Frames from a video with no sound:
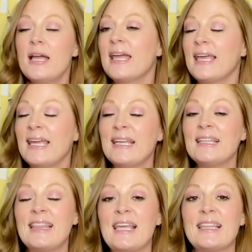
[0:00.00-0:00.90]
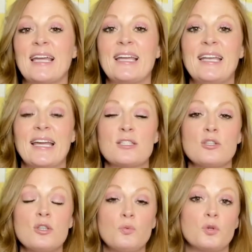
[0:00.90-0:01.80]
Anything that connects
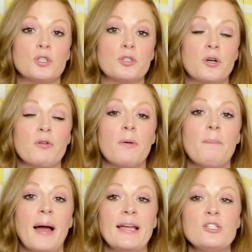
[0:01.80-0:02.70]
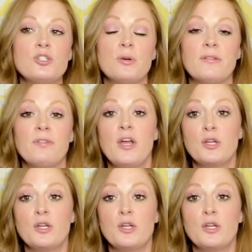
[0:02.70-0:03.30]
to the world or reminds you of